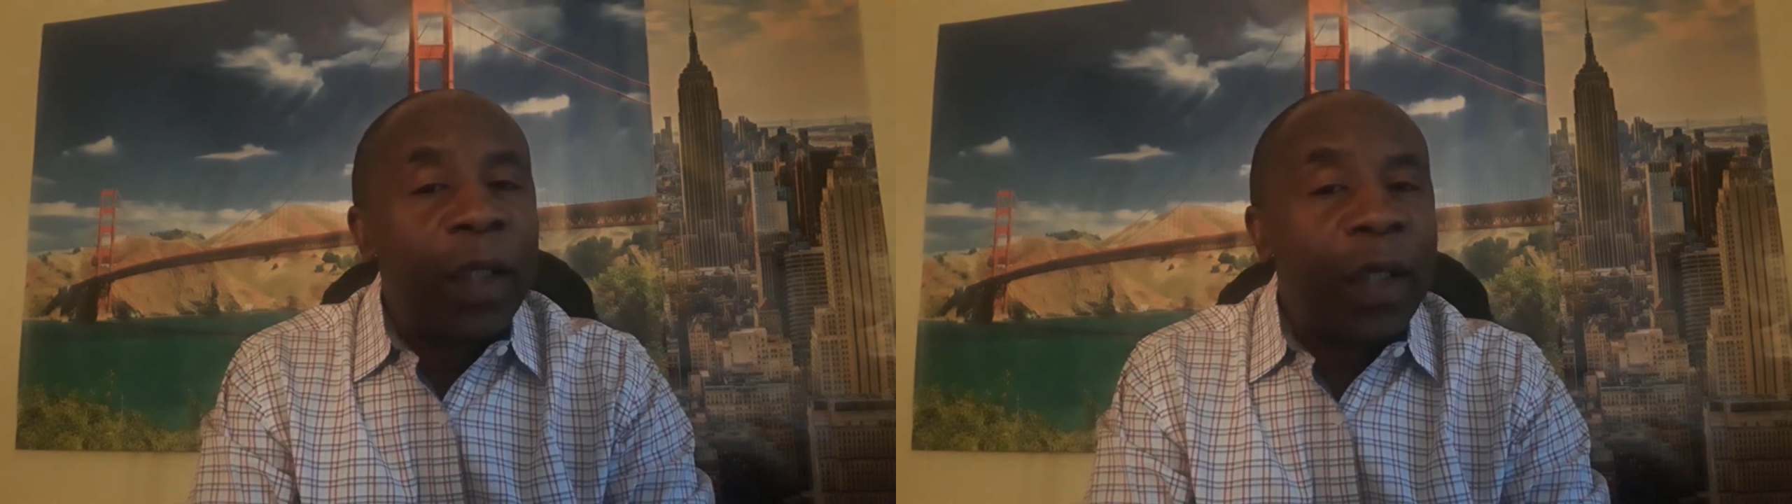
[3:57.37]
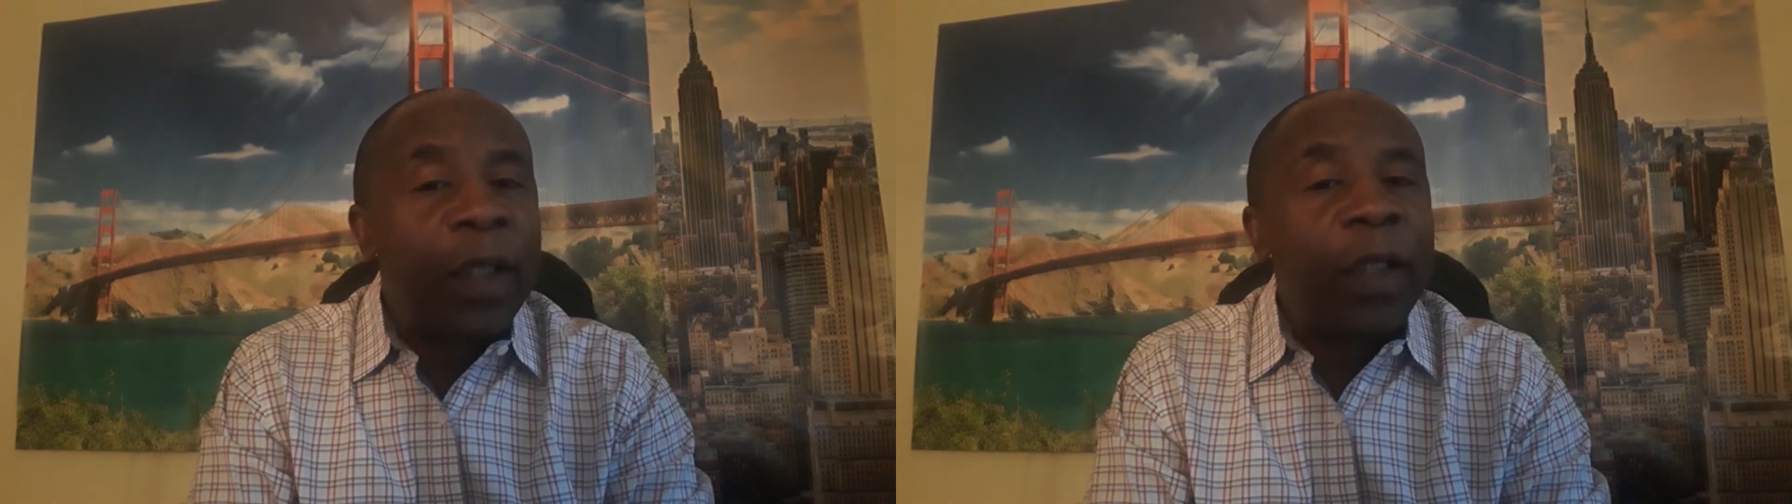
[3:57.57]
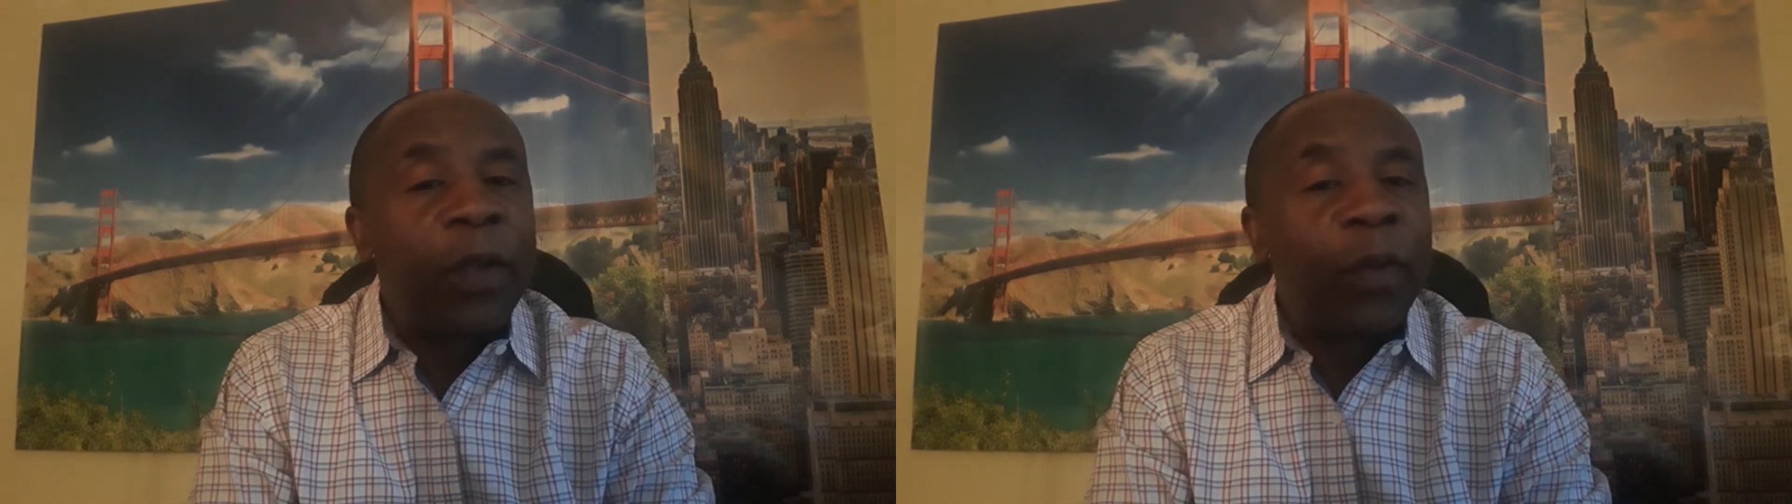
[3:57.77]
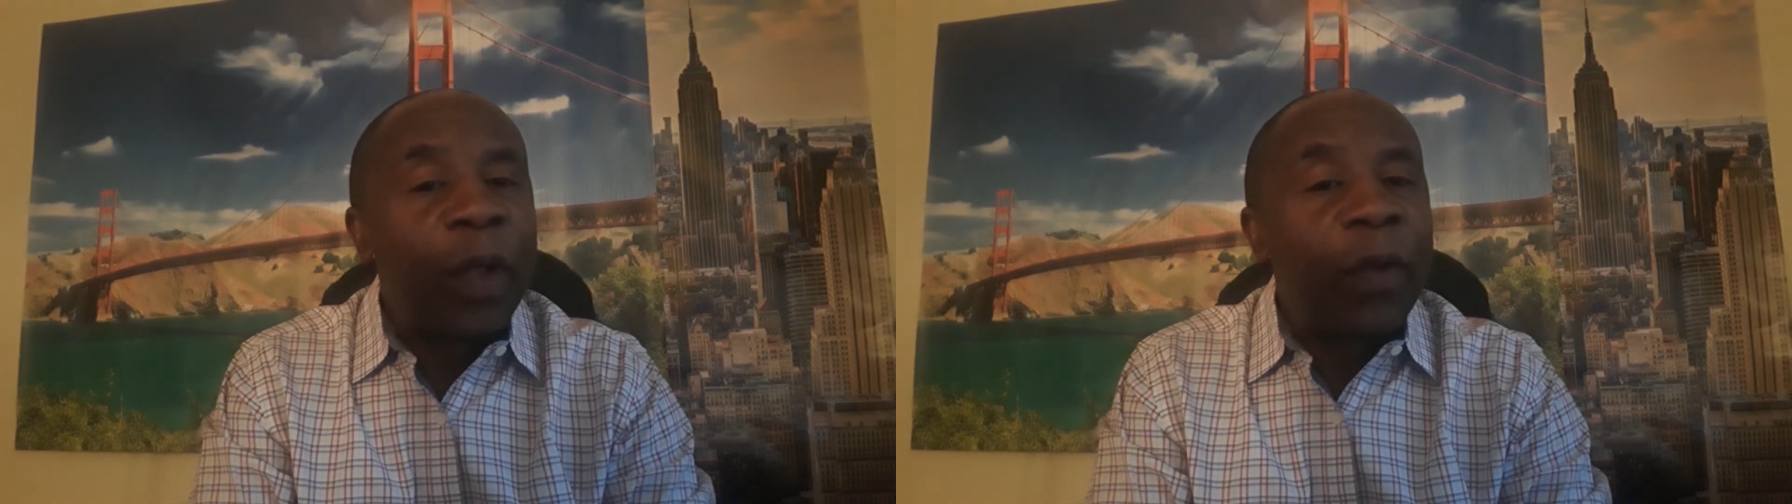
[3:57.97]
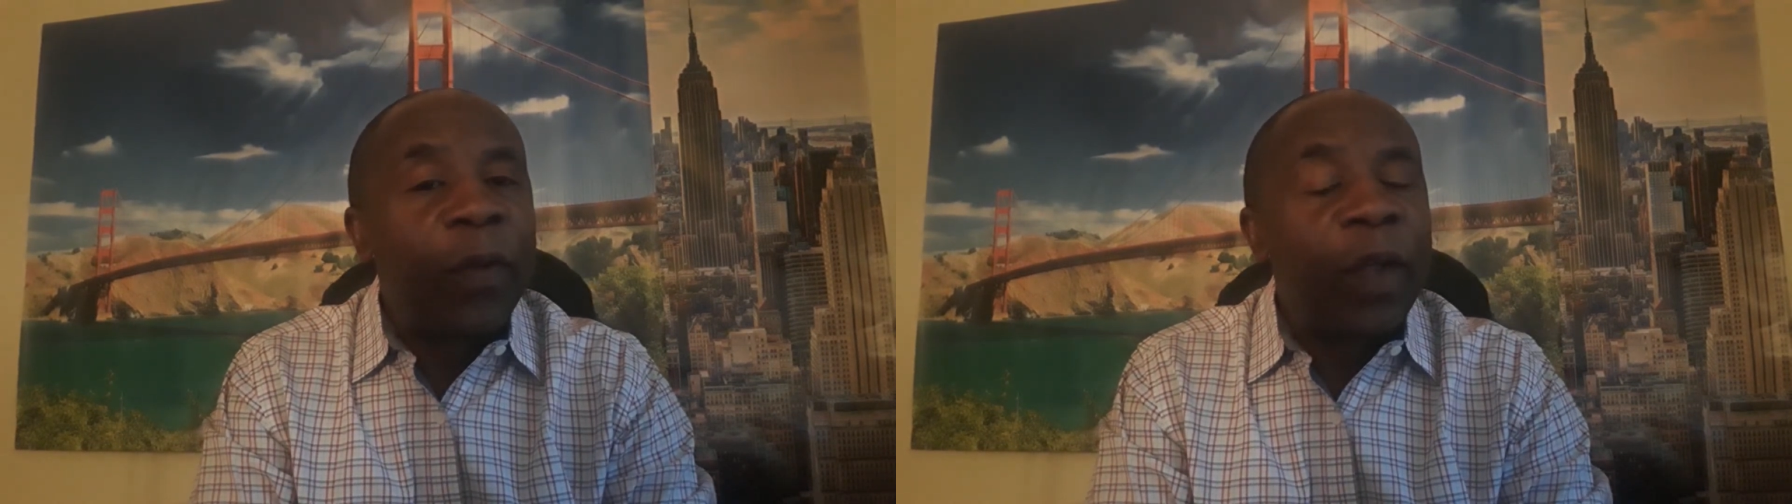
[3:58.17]
That is
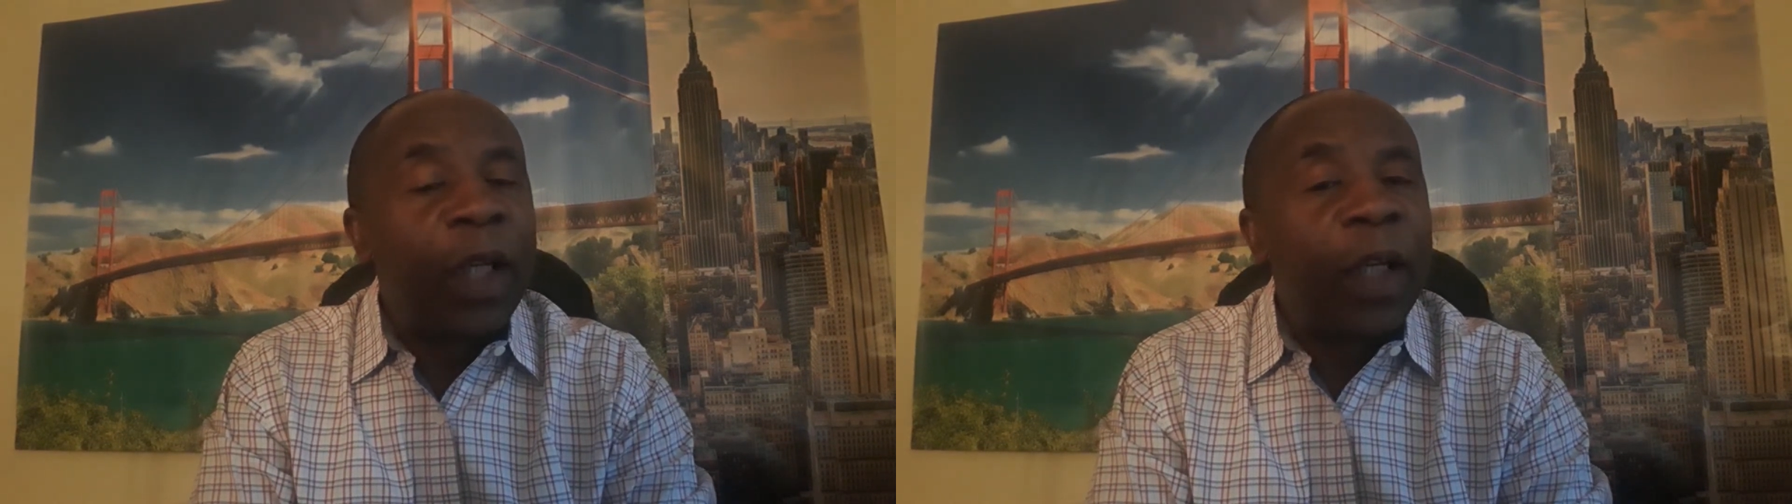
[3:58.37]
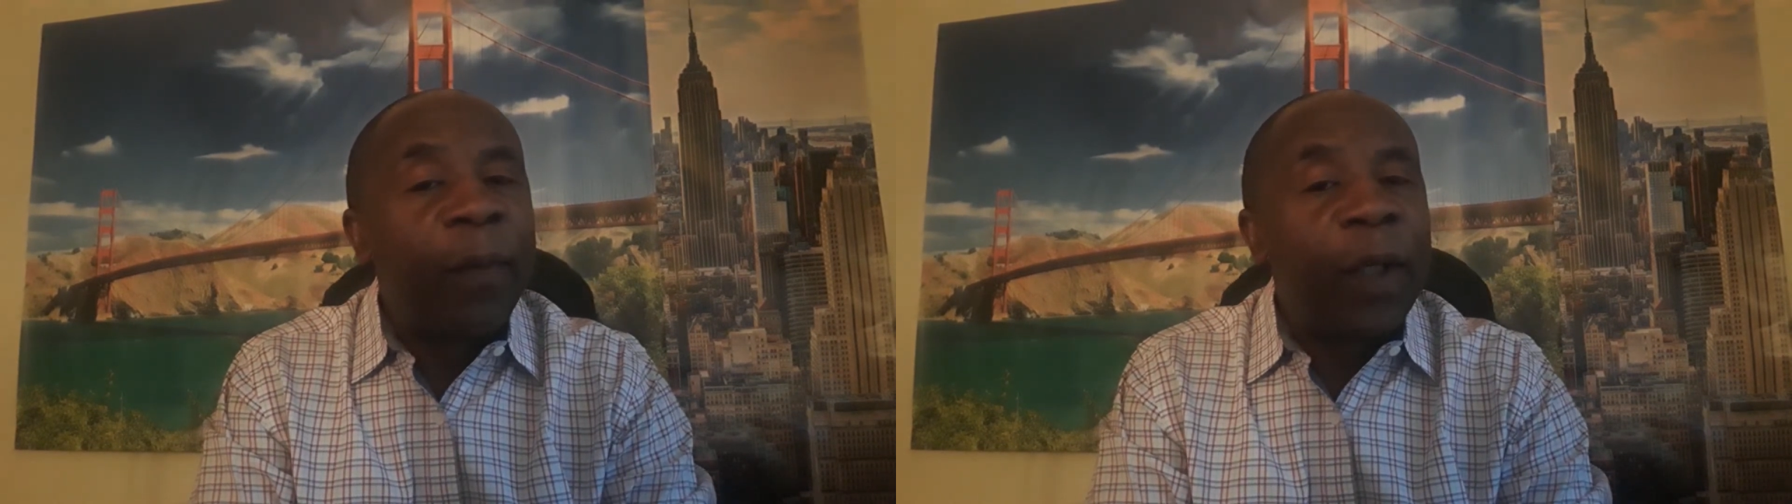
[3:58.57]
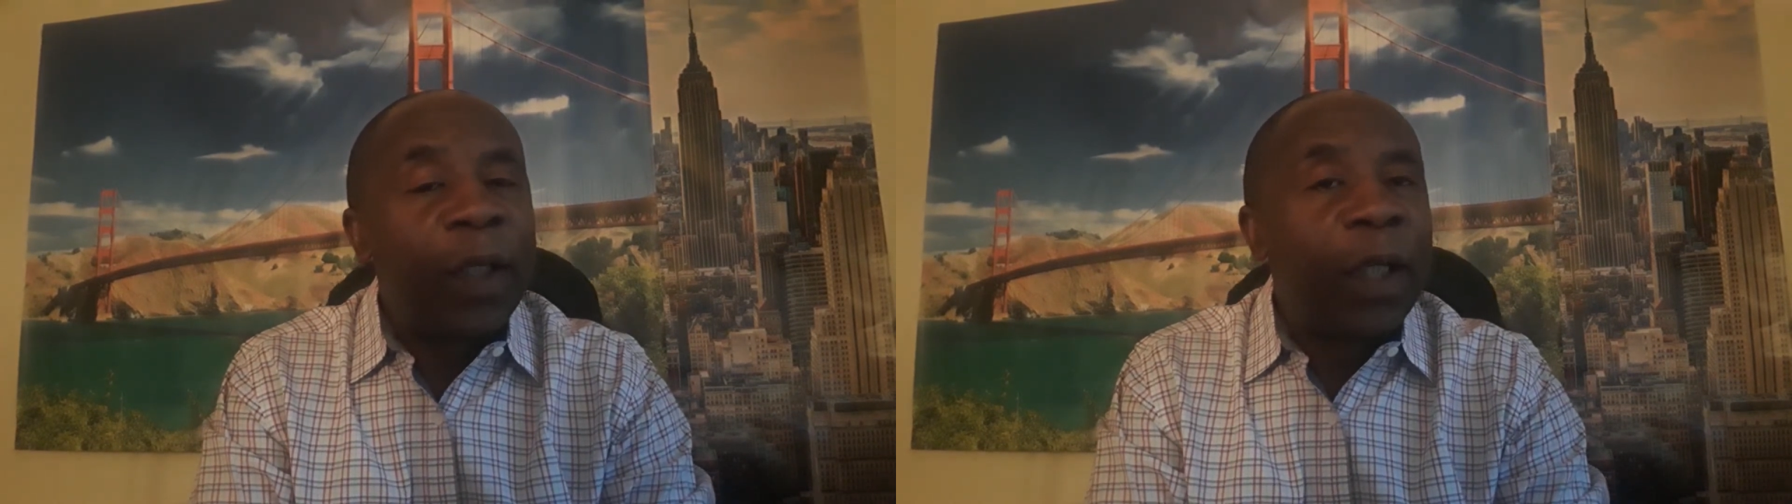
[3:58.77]
one of the elements